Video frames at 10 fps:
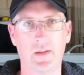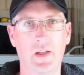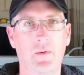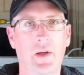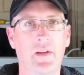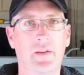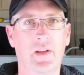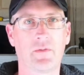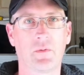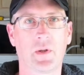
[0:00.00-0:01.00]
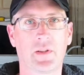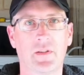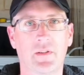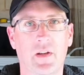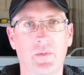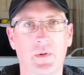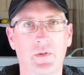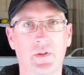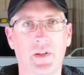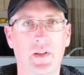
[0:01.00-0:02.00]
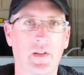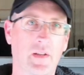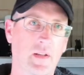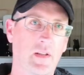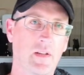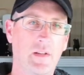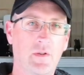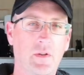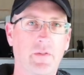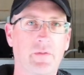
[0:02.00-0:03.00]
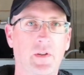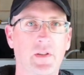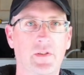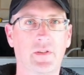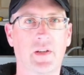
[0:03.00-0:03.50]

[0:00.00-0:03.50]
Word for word: Anyway, thanks for watching. Hope you enjoy and enjoy the footage,